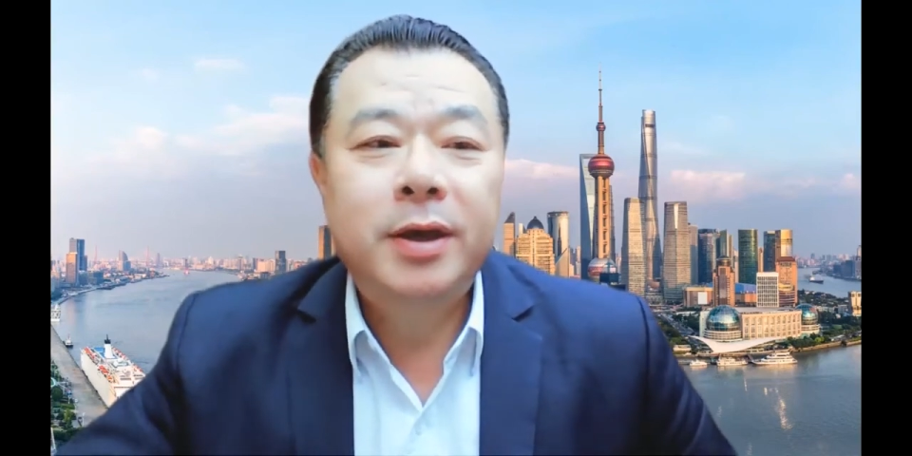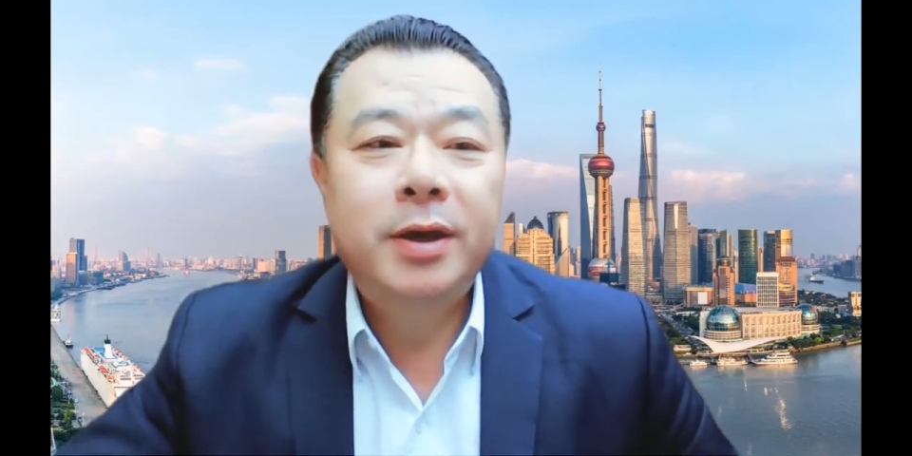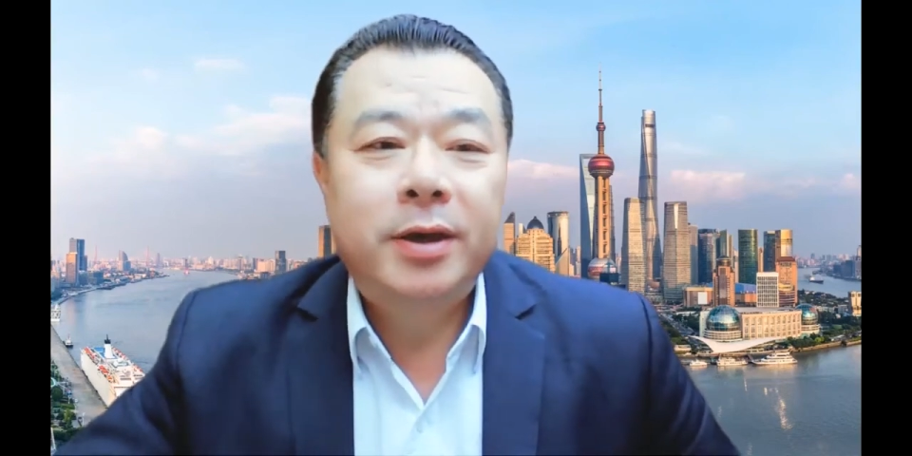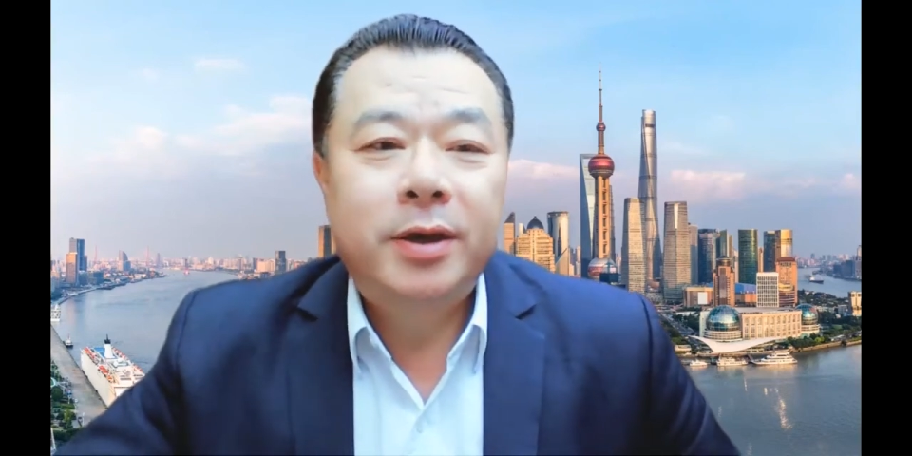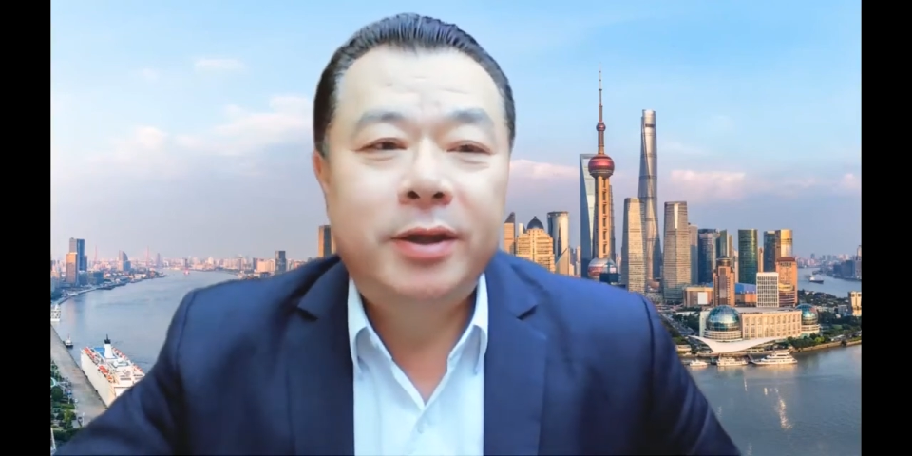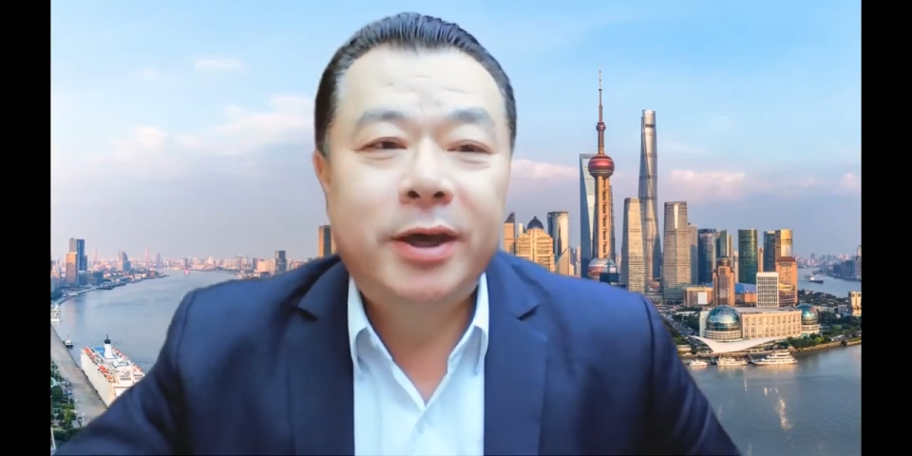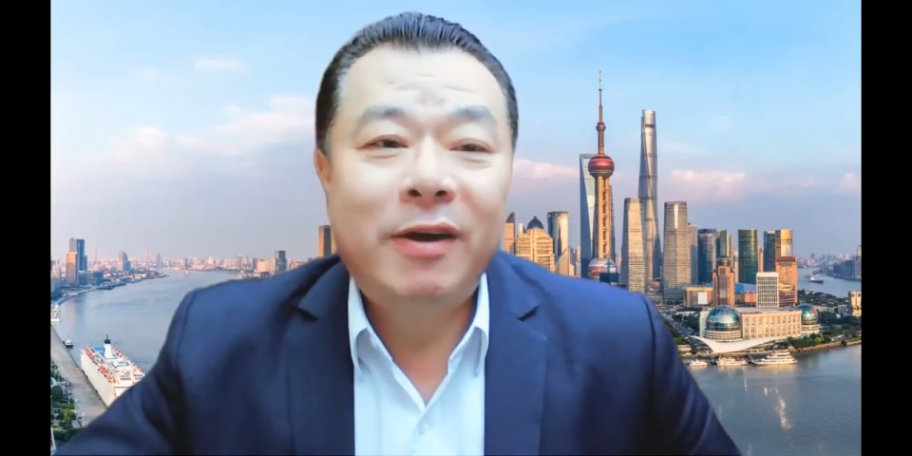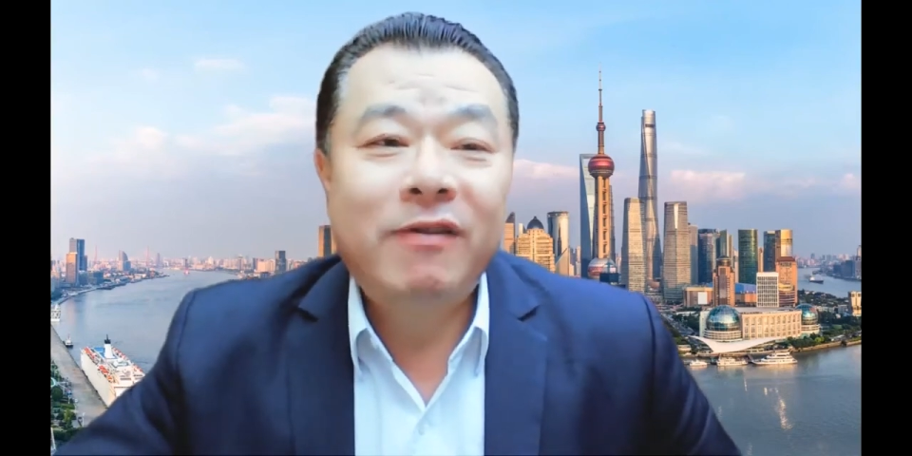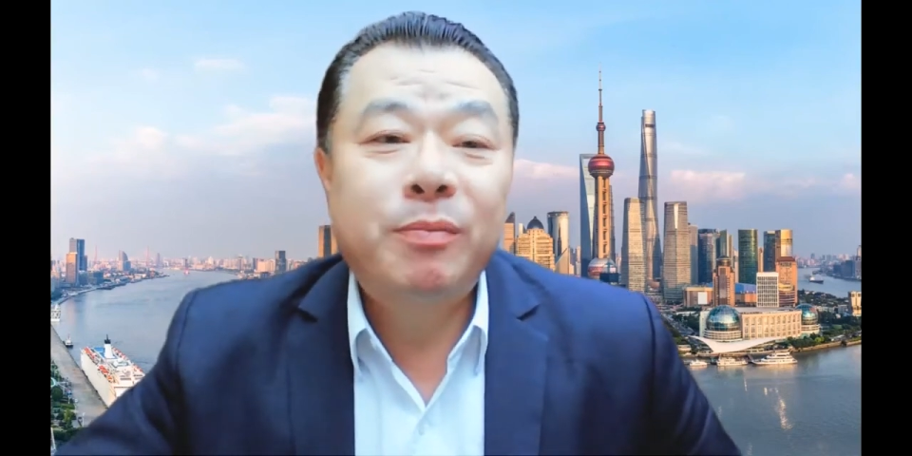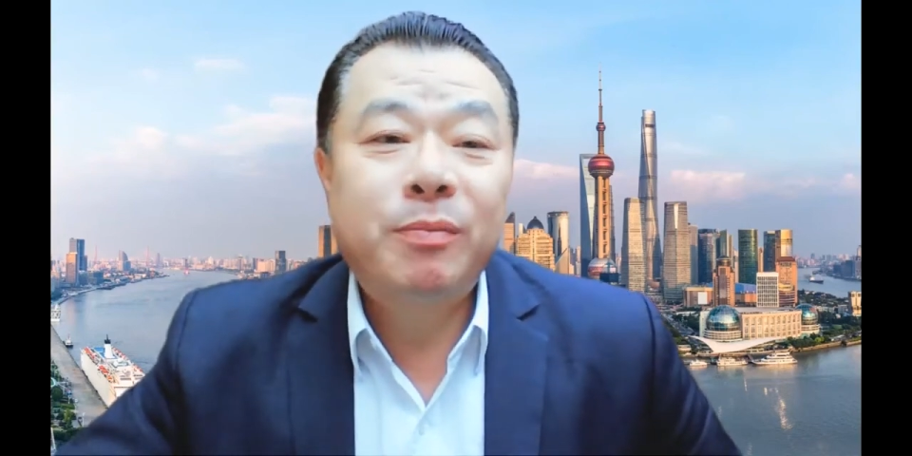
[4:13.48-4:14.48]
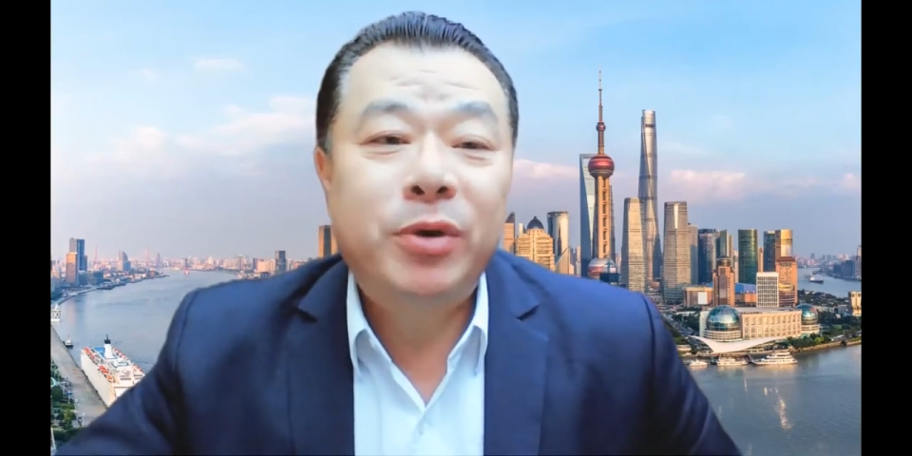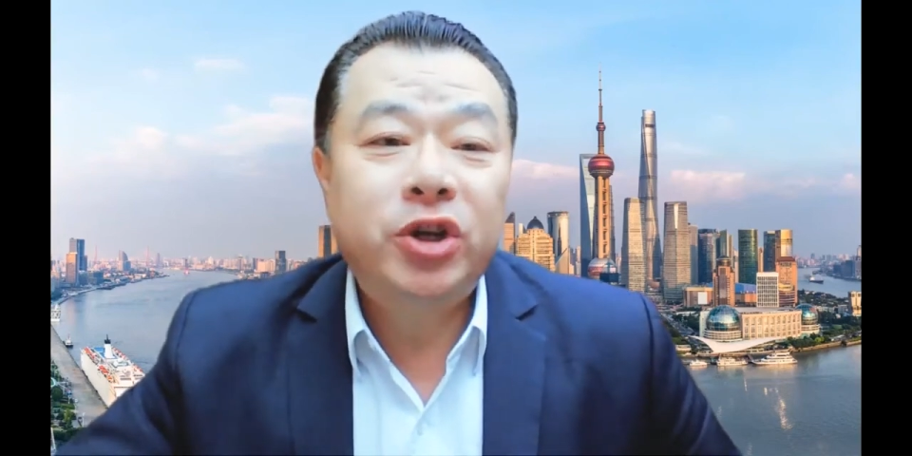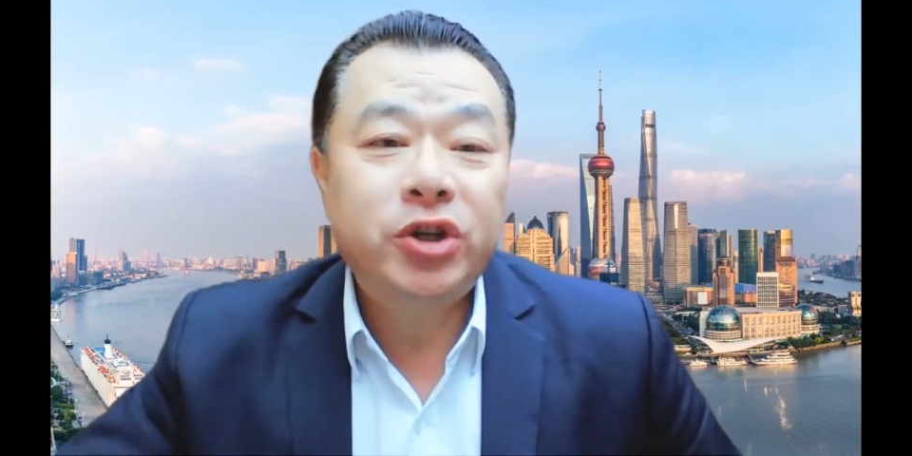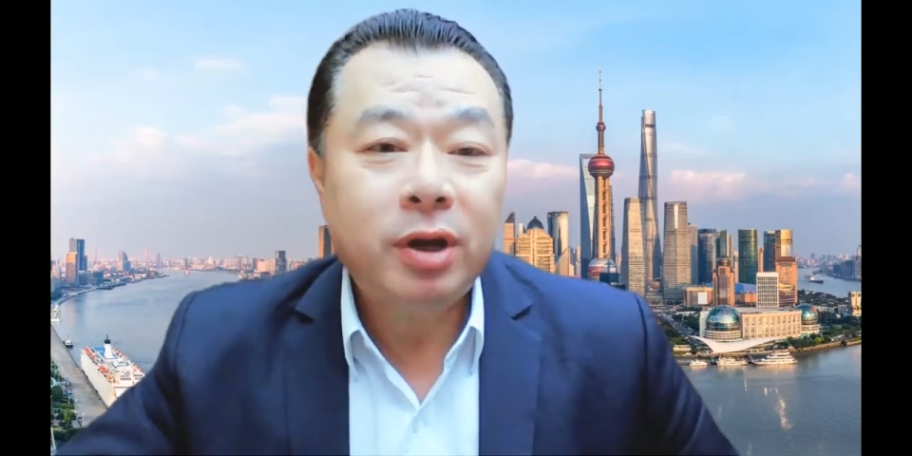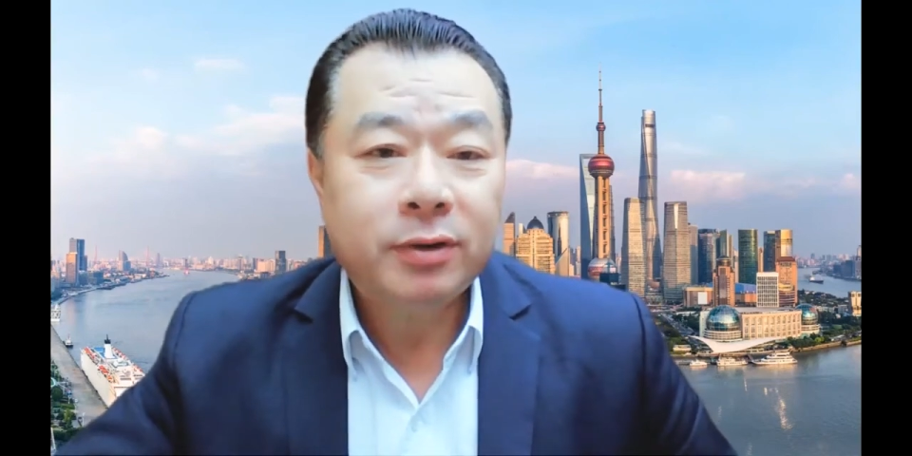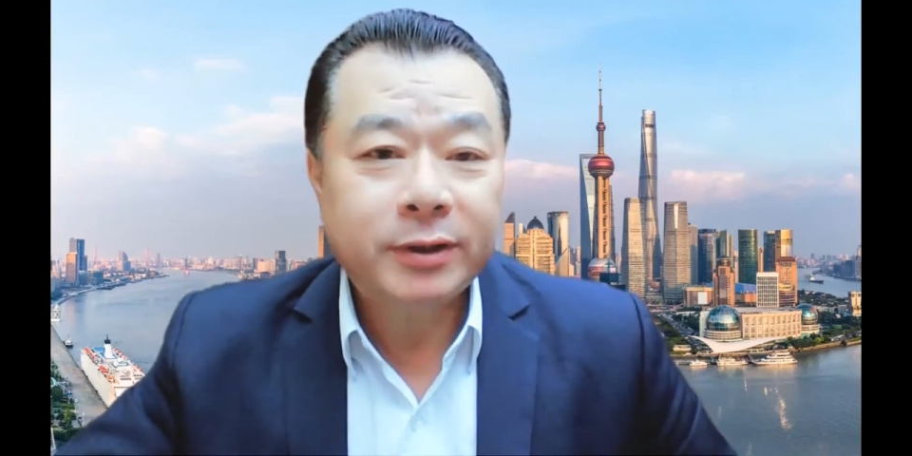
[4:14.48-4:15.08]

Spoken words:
They have information on the